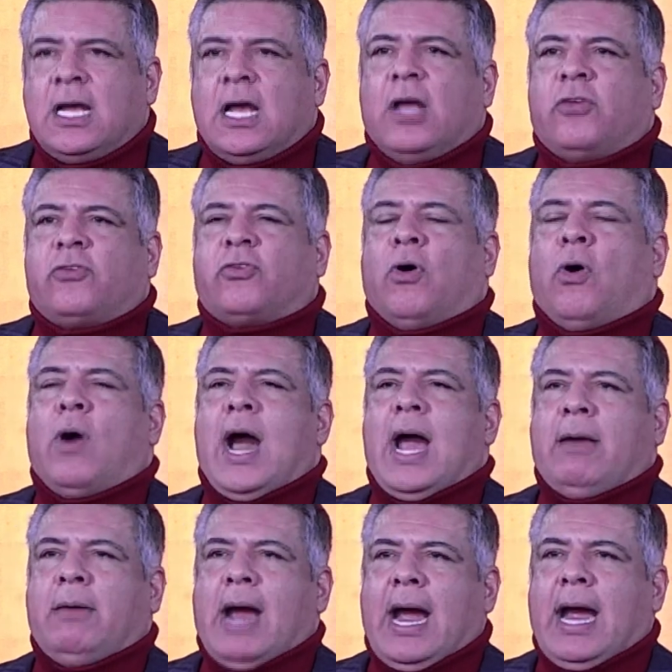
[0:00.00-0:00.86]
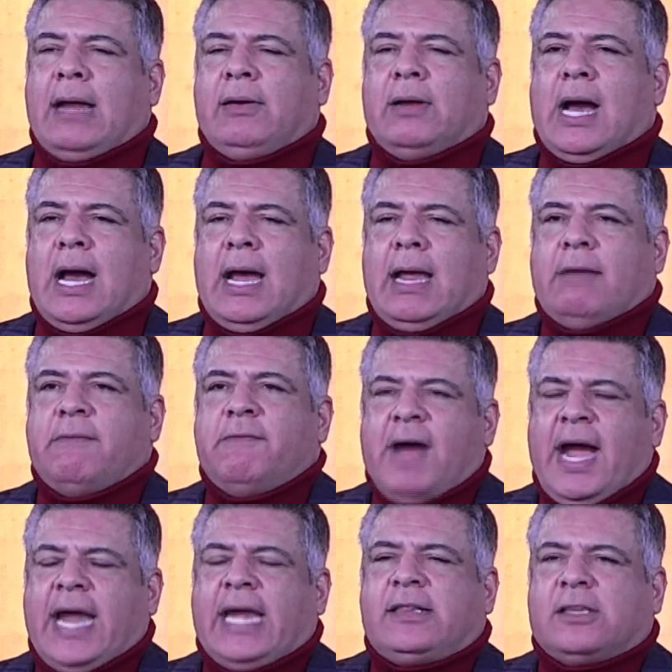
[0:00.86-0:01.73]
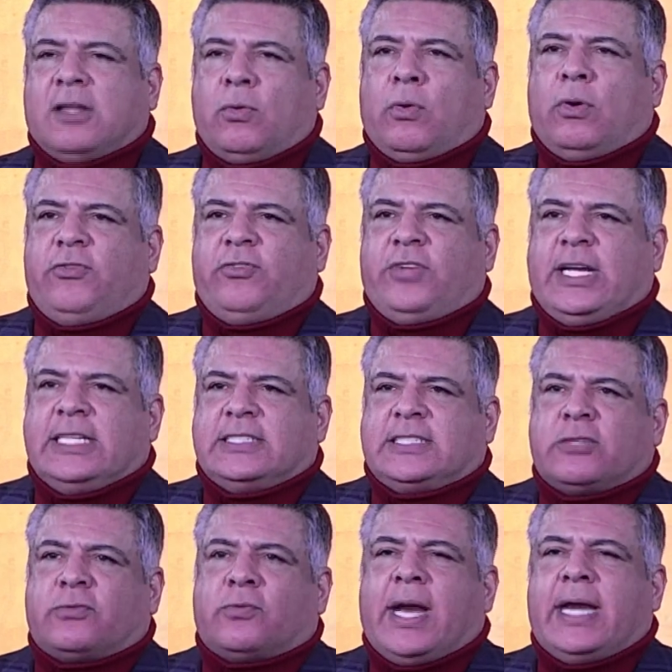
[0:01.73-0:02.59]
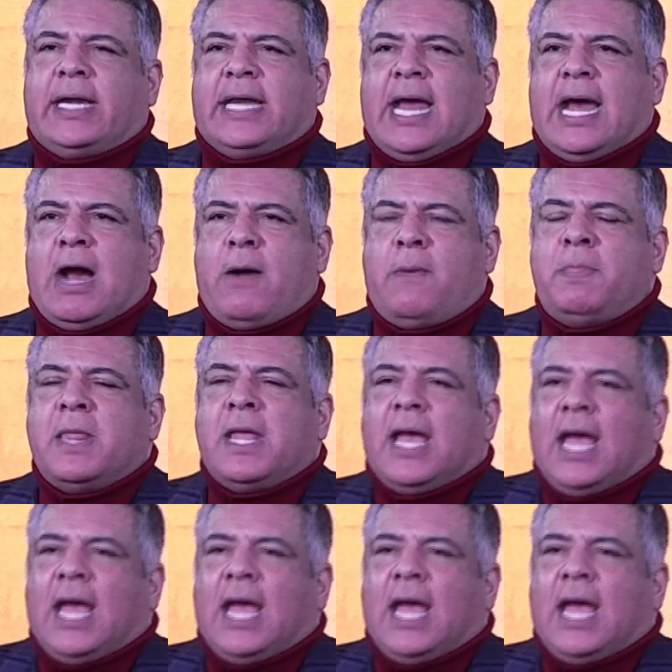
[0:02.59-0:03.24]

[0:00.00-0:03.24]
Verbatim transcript: So I invite the Lord Jesus right now,